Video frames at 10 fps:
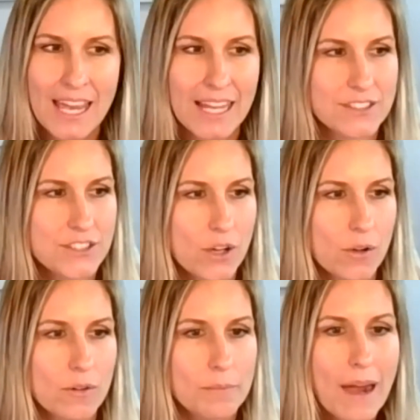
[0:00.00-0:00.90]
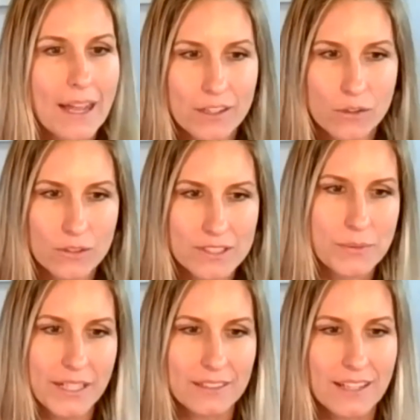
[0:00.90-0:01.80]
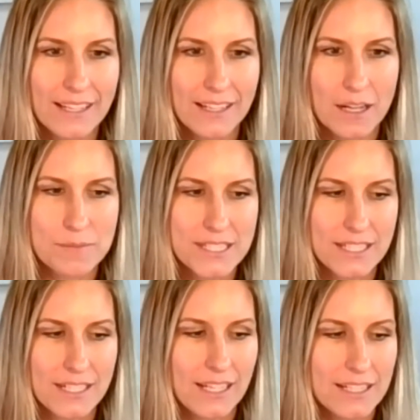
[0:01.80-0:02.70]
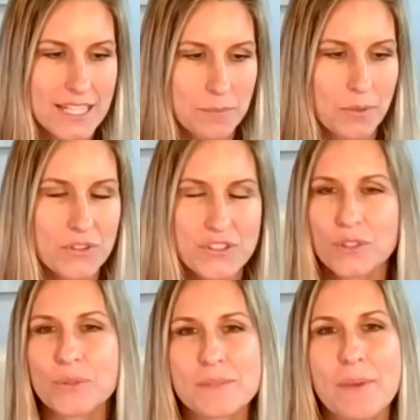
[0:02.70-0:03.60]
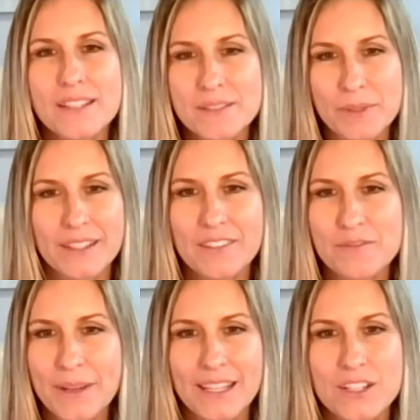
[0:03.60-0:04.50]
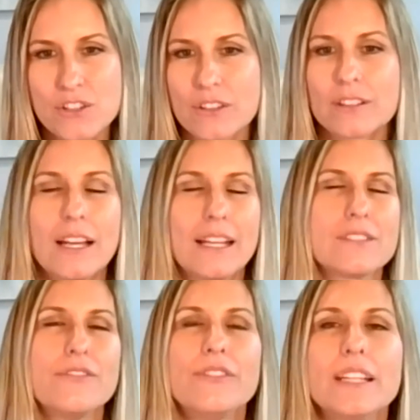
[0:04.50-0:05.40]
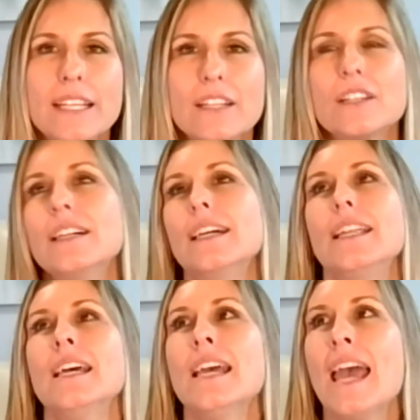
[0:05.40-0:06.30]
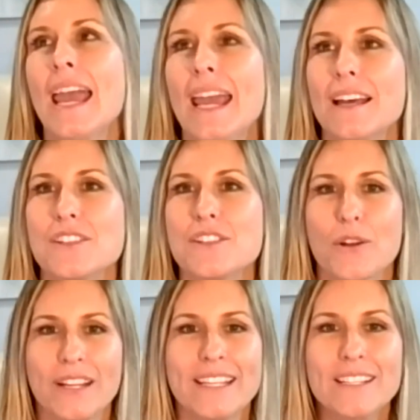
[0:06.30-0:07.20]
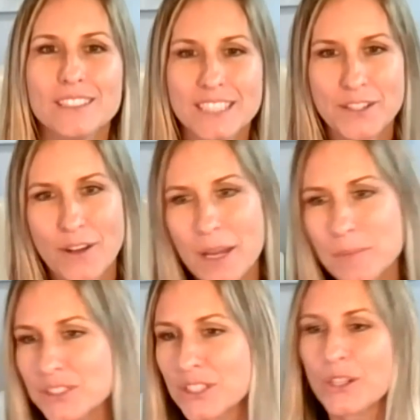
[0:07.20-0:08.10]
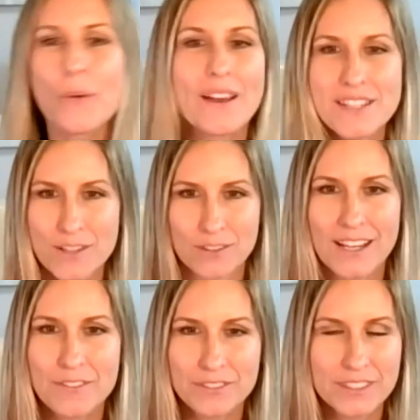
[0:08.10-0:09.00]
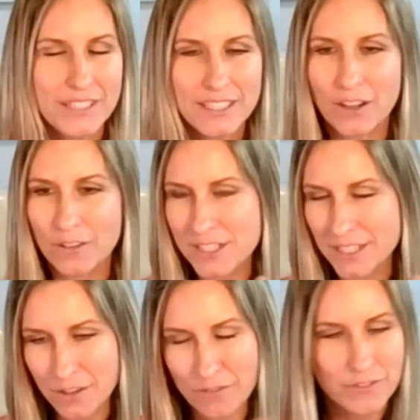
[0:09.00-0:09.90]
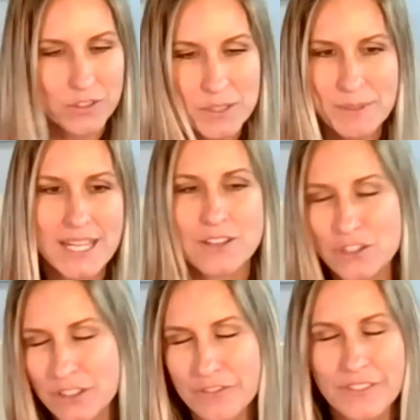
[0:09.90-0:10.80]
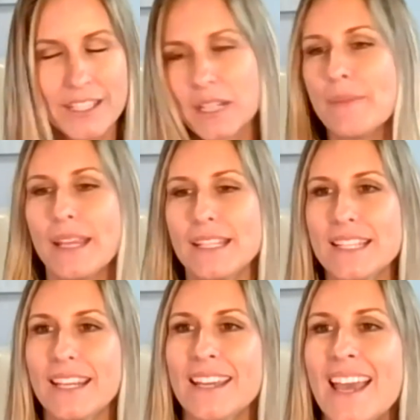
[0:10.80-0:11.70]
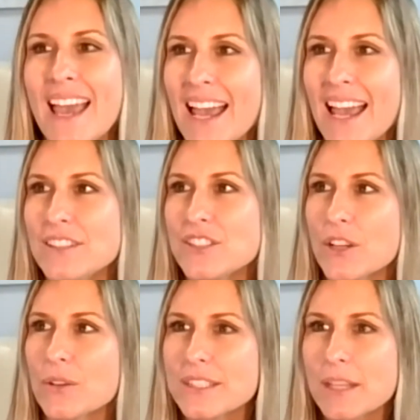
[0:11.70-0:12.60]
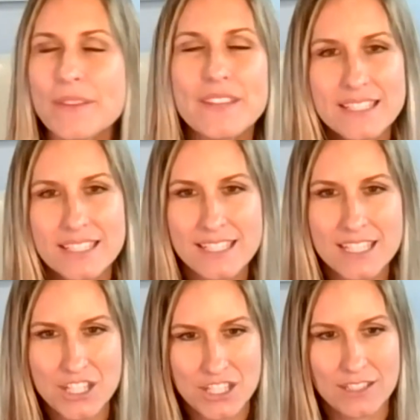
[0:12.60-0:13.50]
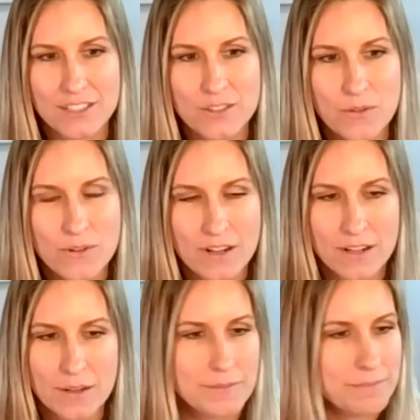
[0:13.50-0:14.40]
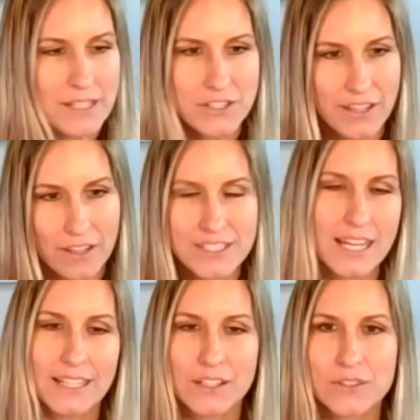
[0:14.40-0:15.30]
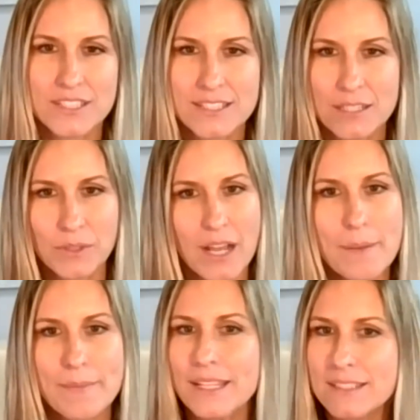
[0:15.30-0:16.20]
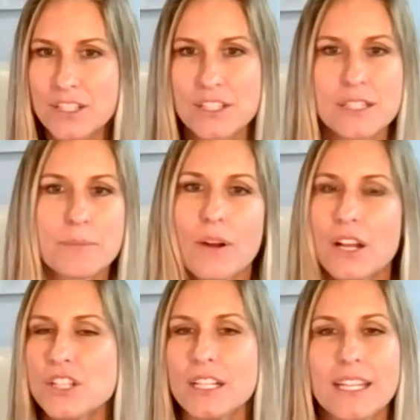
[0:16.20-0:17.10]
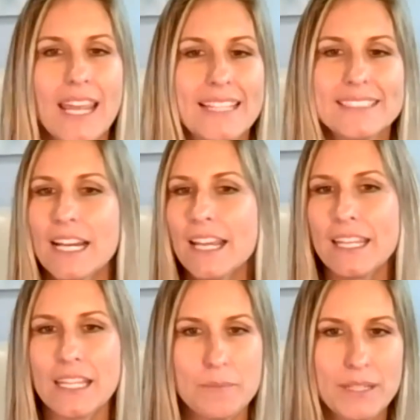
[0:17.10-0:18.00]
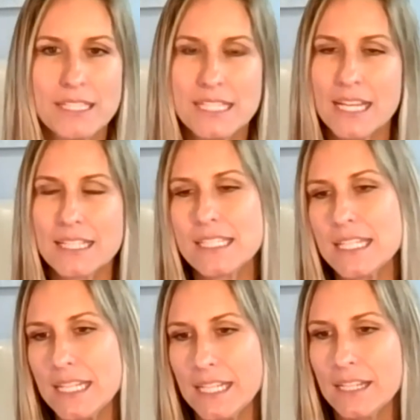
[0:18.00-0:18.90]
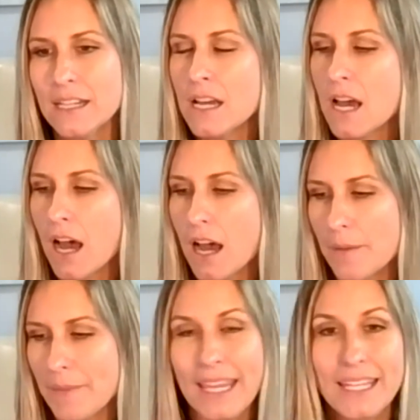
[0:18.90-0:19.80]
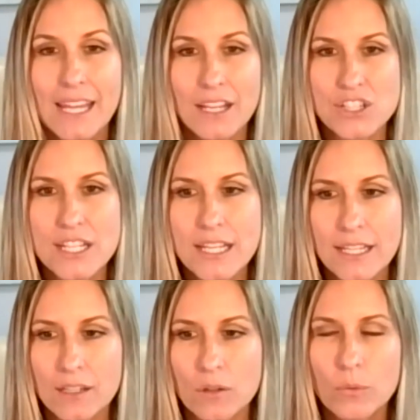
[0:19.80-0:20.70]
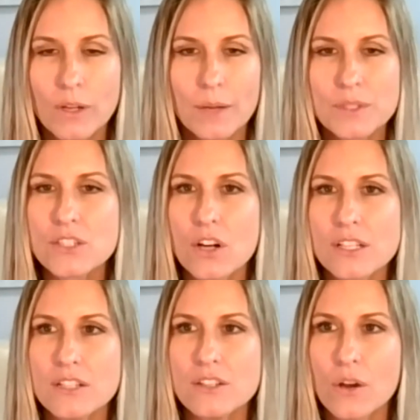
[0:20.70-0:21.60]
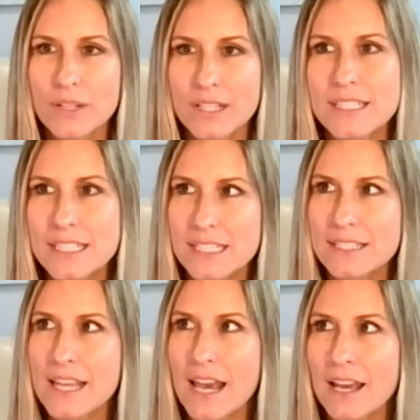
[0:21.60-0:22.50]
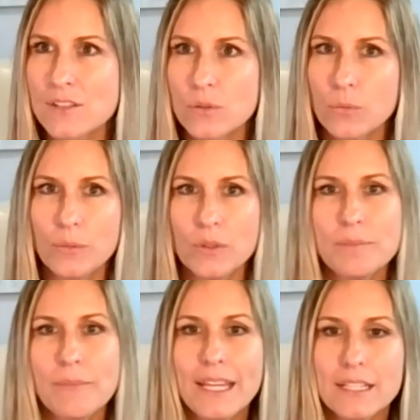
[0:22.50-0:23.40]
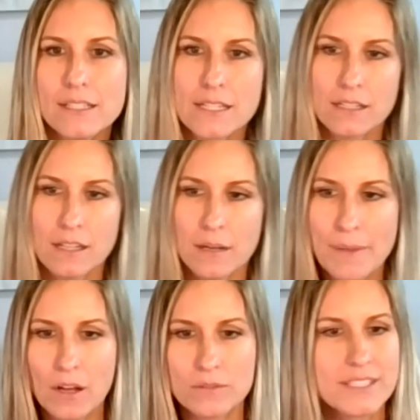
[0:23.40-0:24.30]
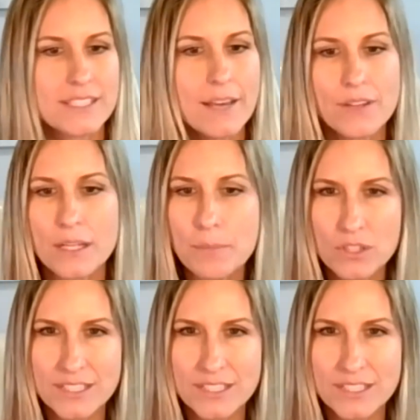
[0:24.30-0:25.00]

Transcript: And so my goal is when a client comes in, I take personal responsibility of making sure the client's feeling good and they're healed and they're able to go out to their life, living to their fullest potential and feeling amazing. And so some of these conditions or mental health diagnosis that would come in, such as depression, anxiety, PTSD, ADHD, what I would start to notice is that we would make it to about 70%,